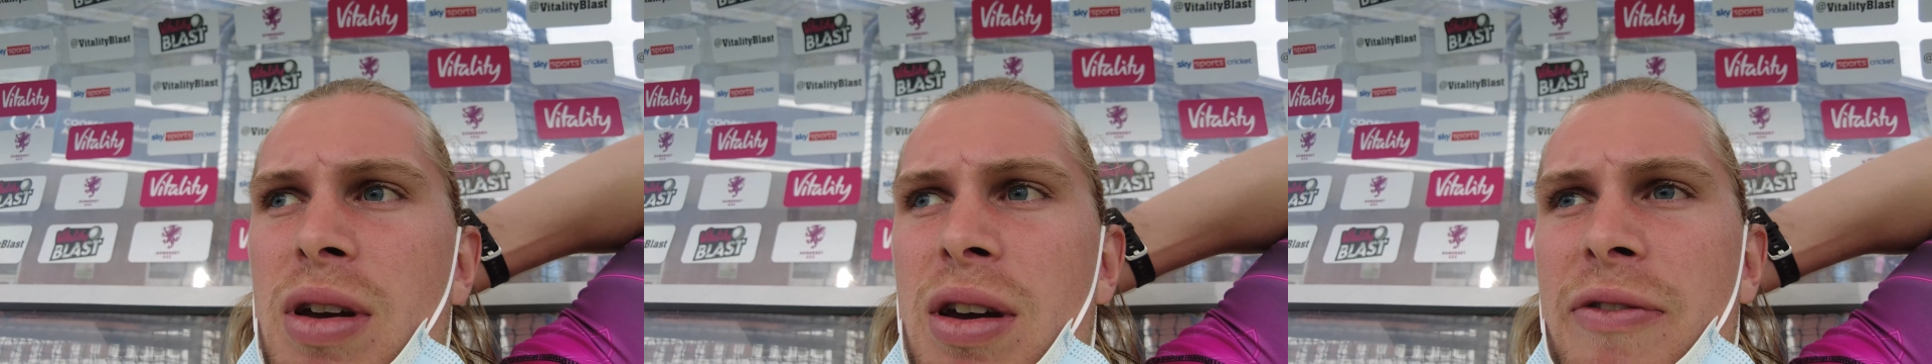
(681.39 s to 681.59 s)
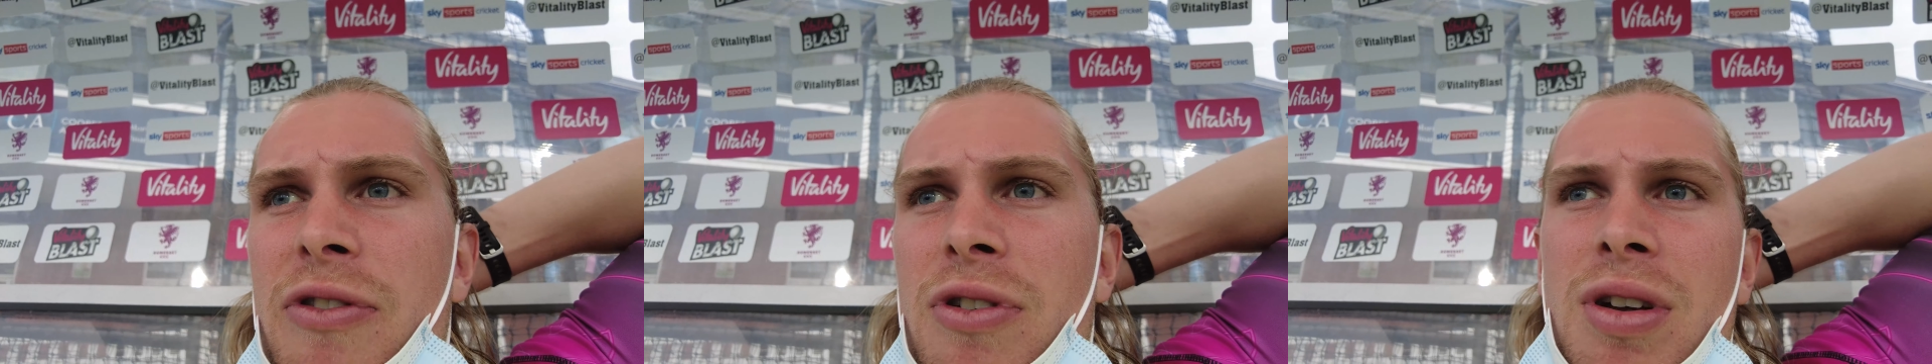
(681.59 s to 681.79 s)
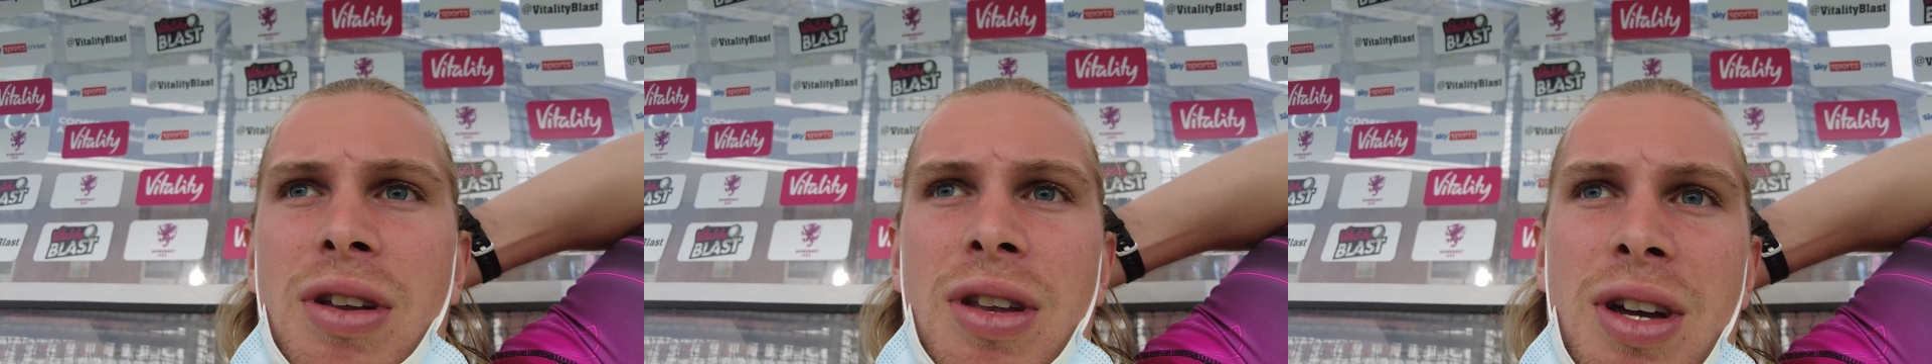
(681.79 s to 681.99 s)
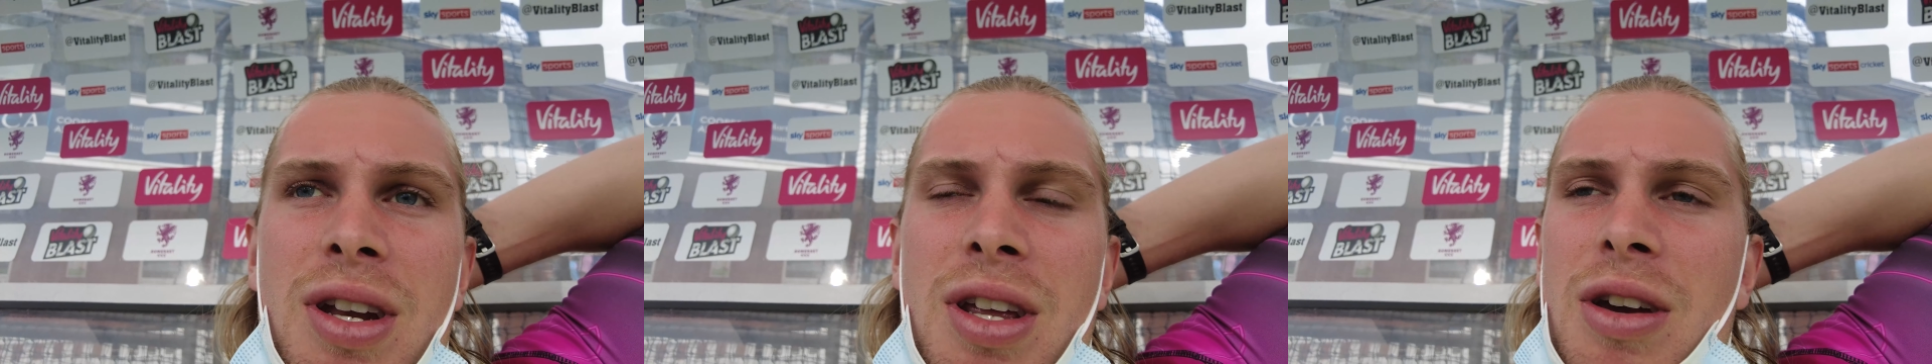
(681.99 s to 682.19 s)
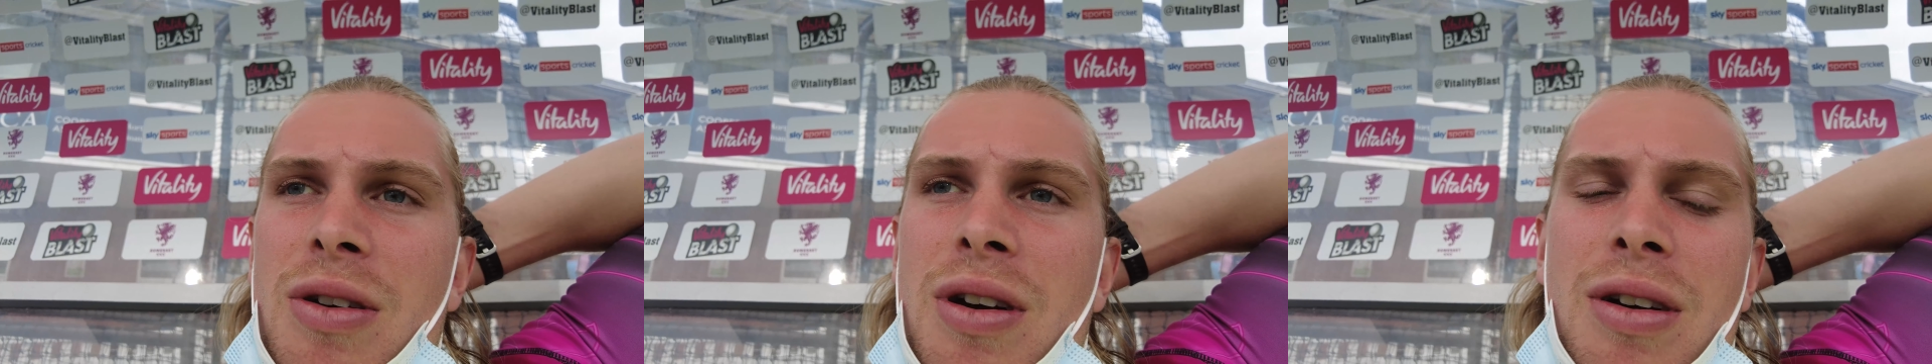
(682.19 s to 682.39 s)
be up for it and they're
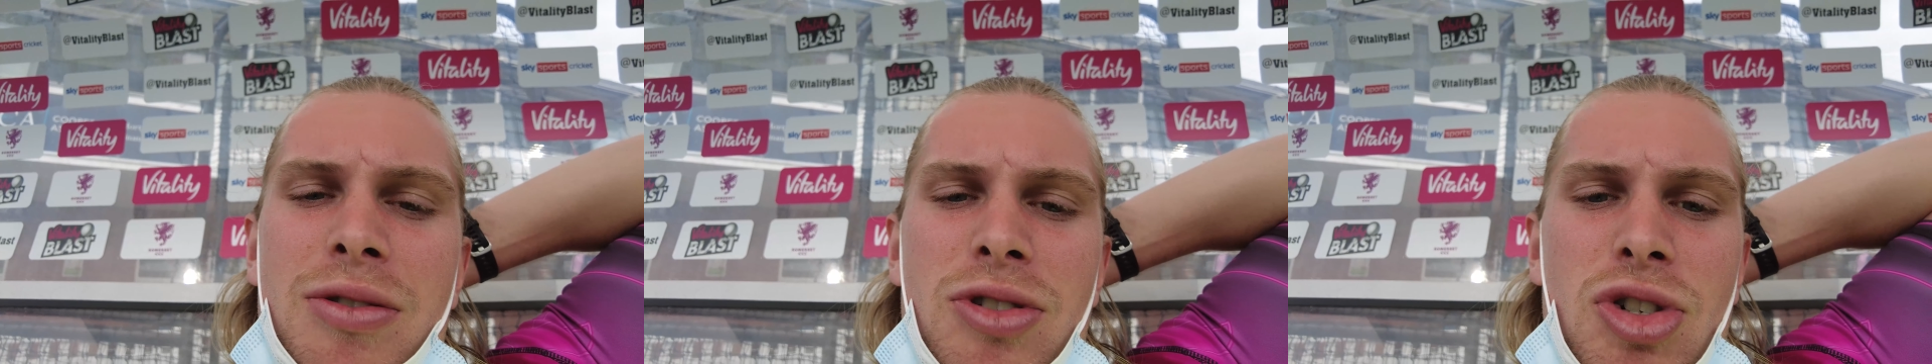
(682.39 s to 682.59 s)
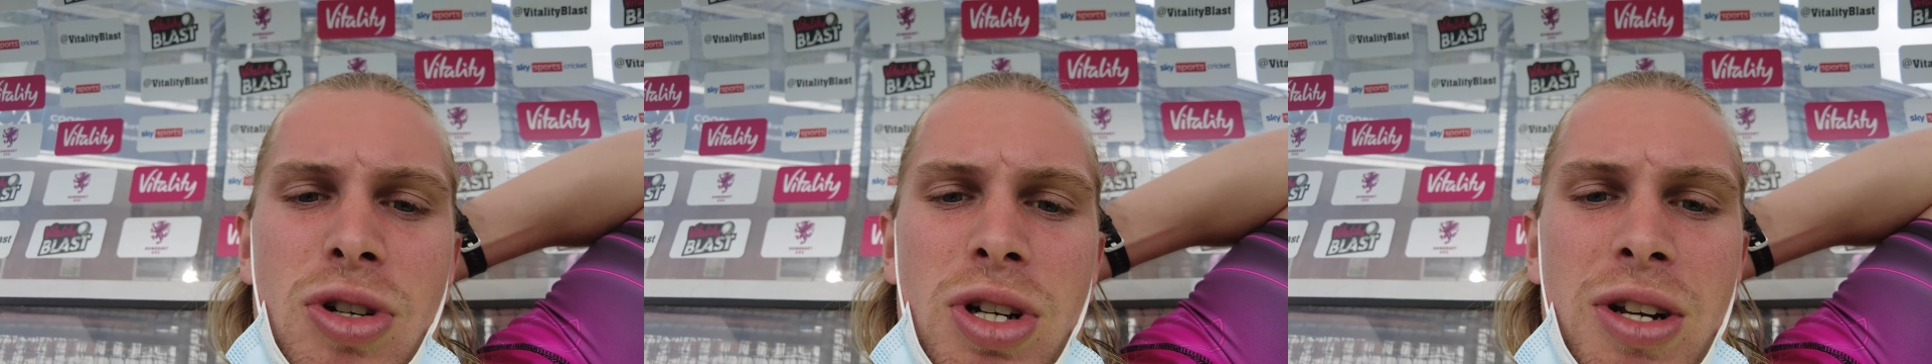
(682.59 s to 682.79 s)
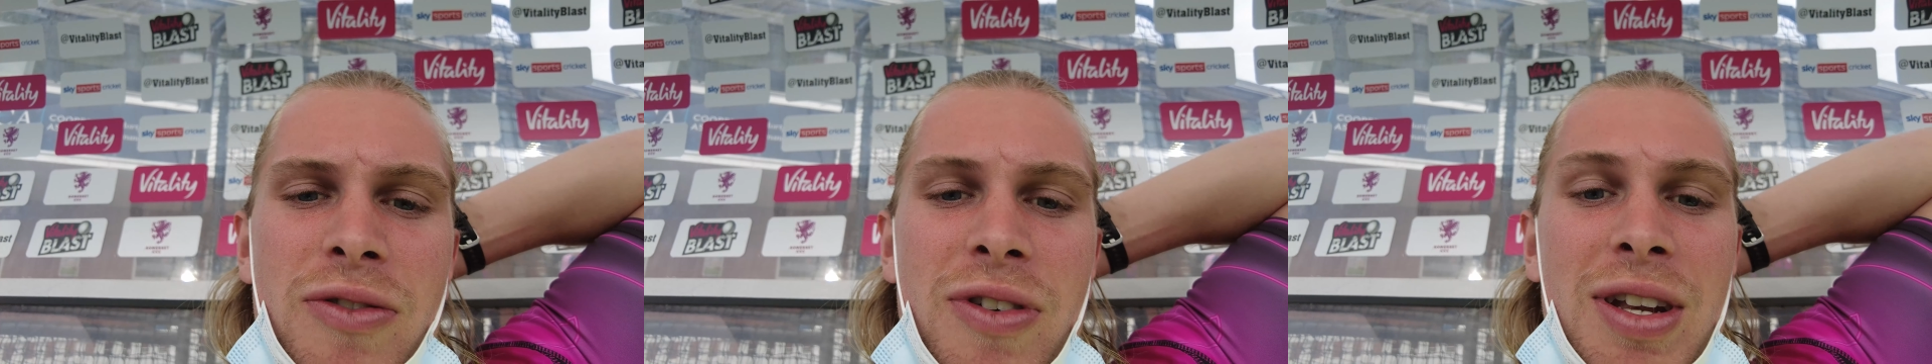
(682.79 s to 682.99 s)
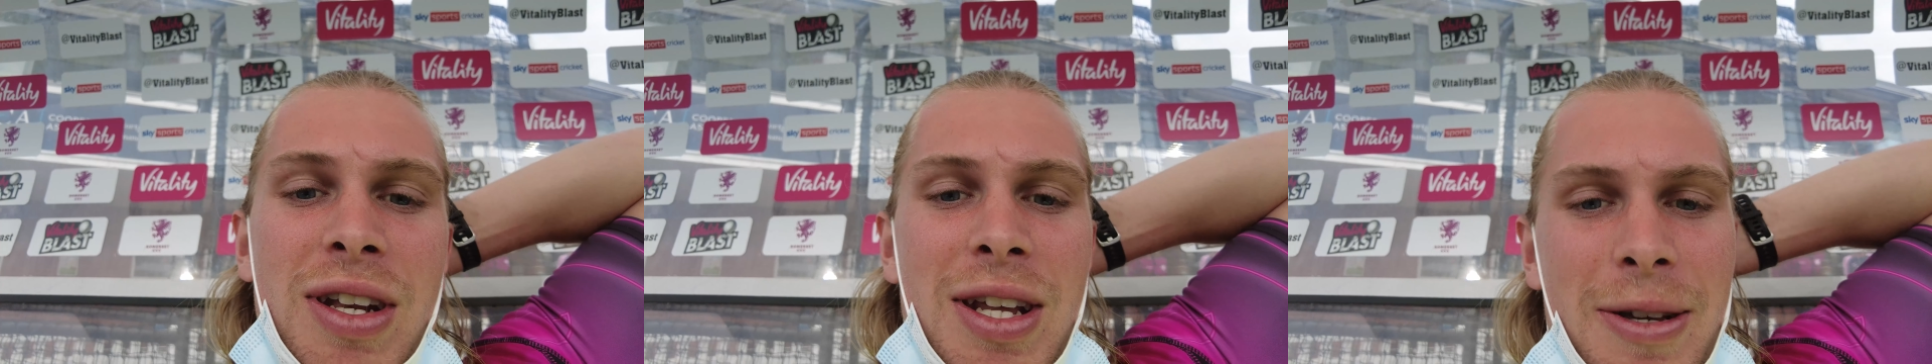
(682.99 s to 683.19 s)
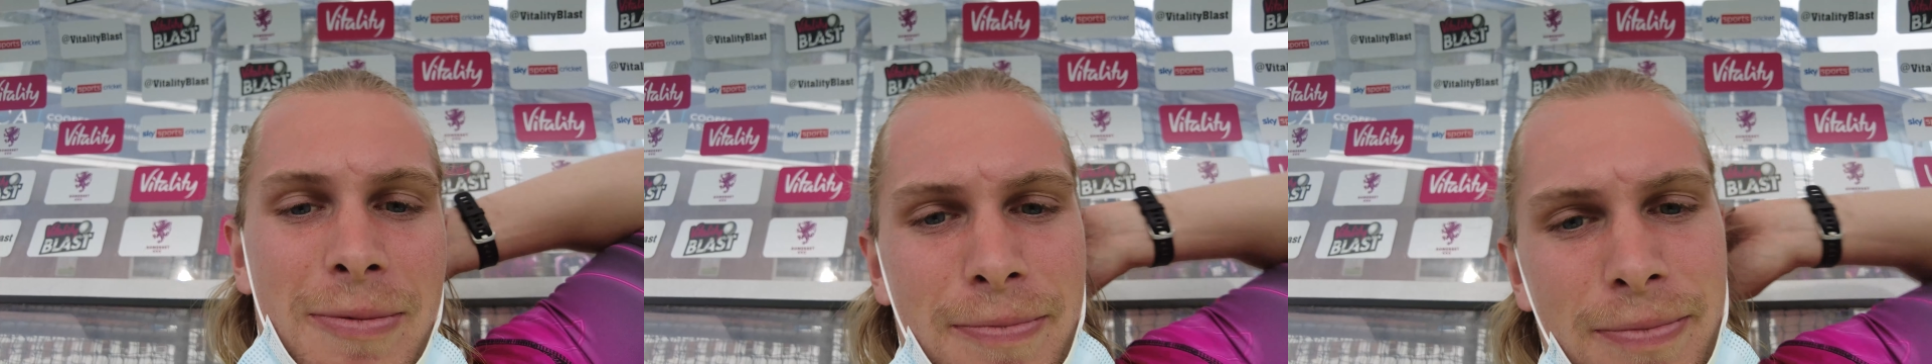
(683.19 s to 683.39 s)
going to go out and try and
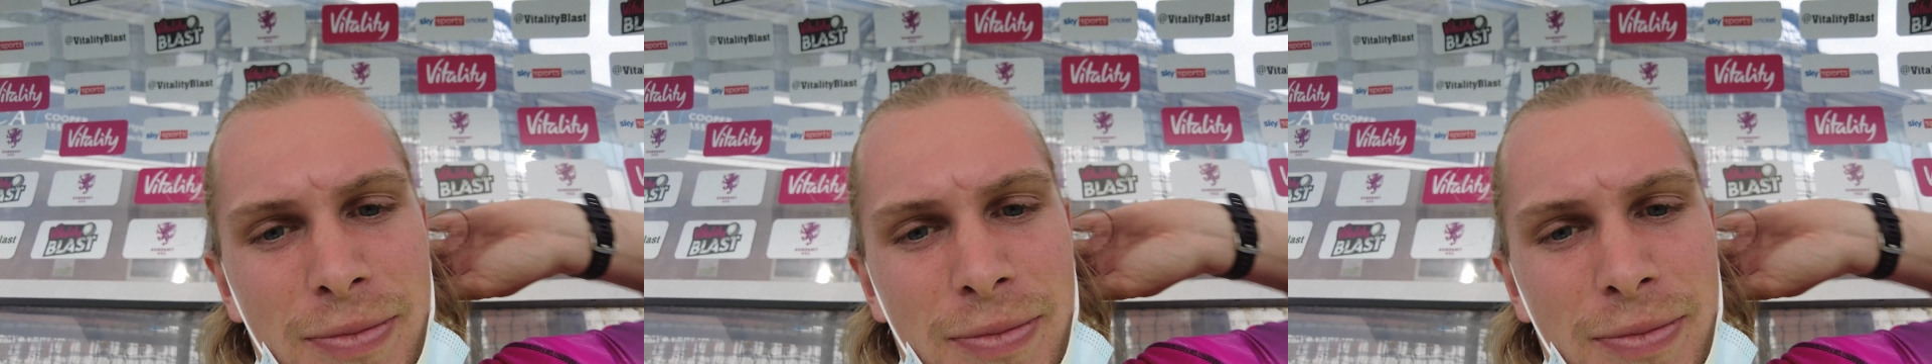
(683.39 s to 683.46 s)
defend it.